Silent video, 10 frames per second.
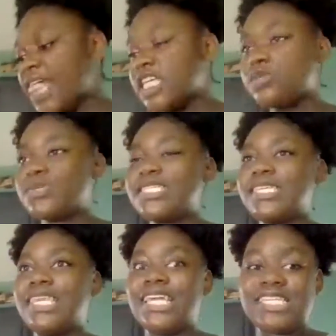This book is a
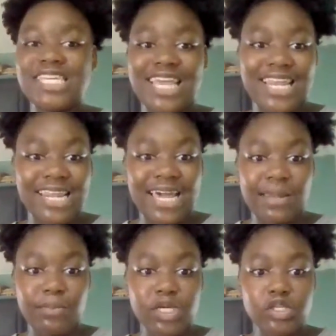1999
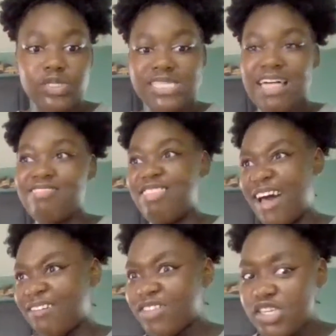book, so it's not
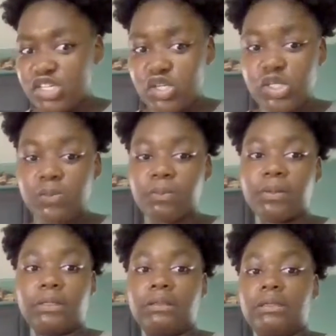that vintage,
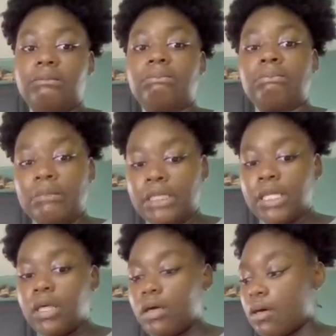but
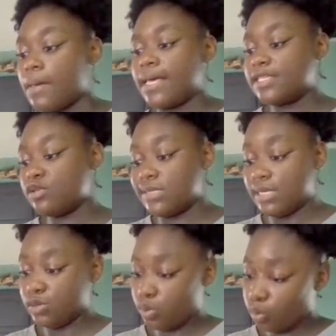I guess you could
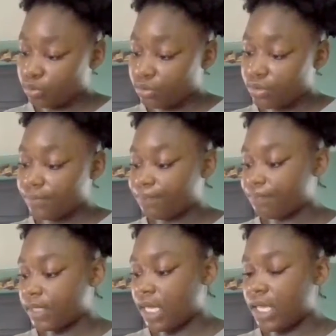say it's older.
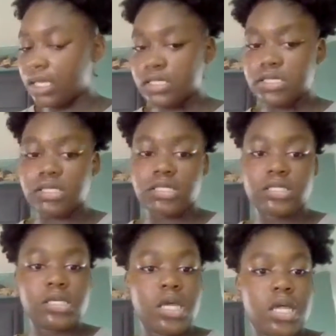
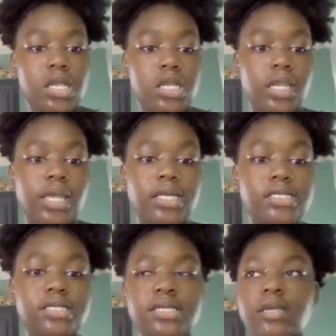It's
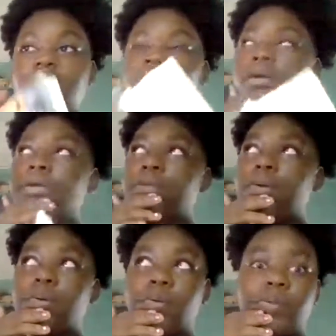19 years
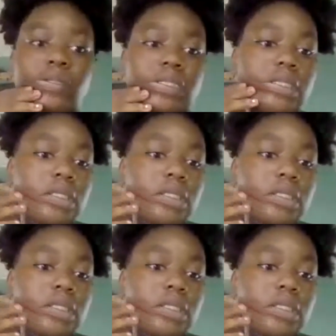old.